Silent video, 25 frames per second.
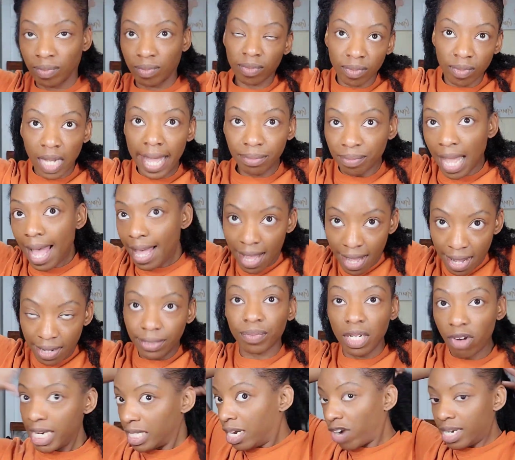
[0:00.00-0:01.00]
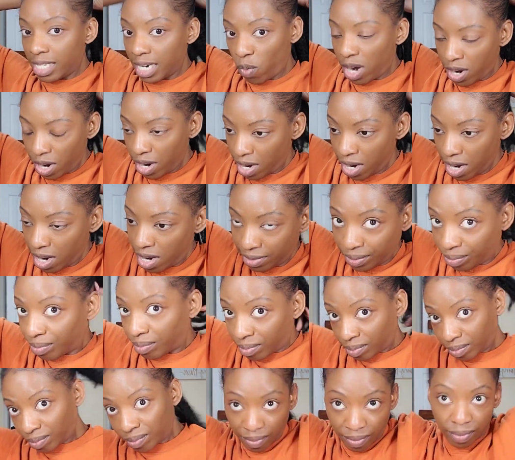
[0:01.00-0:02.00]
all around in the back,
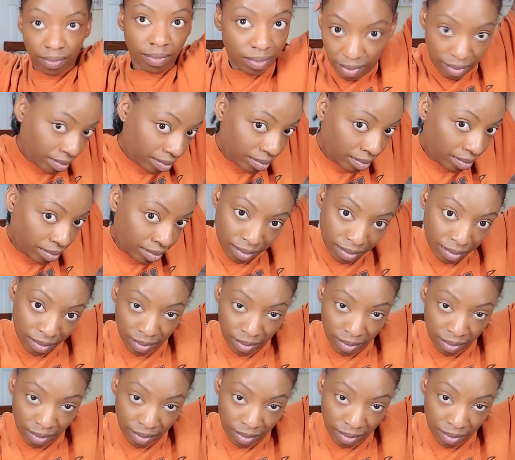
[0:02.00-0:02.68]
and then you're going to